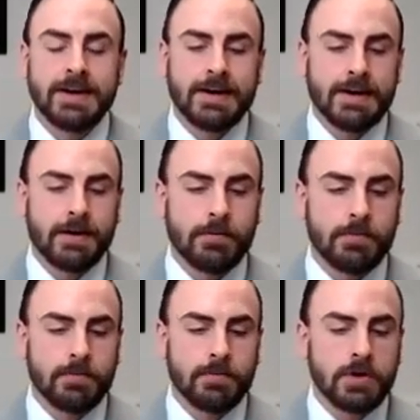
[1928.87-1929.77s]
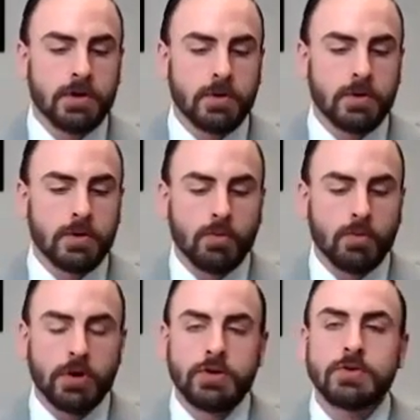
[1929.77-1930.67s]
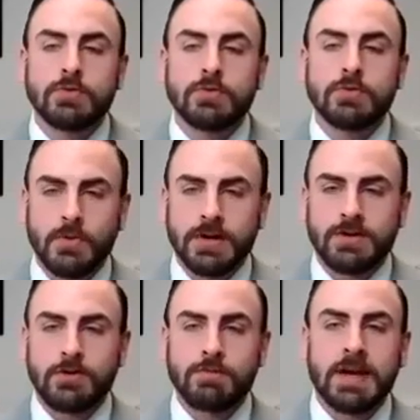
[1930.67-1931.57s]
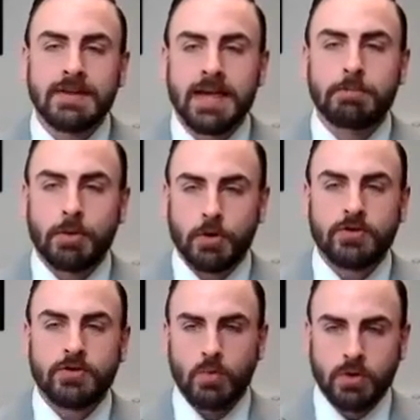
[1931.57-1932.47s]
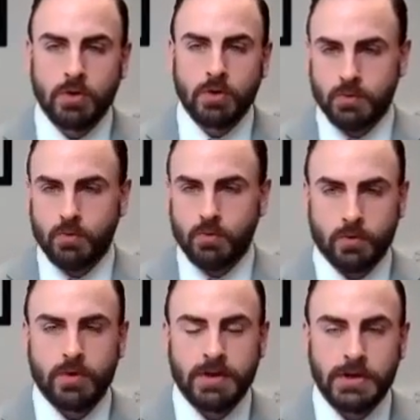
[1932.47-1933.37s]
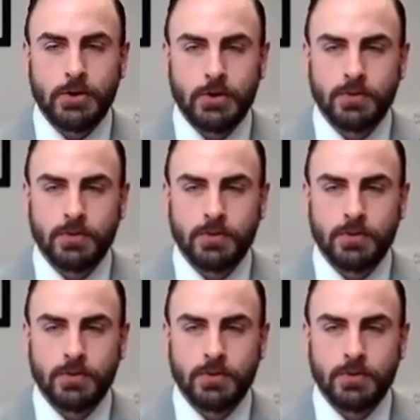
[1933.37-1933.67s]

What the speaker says: what are you doing to make that person want to work with you,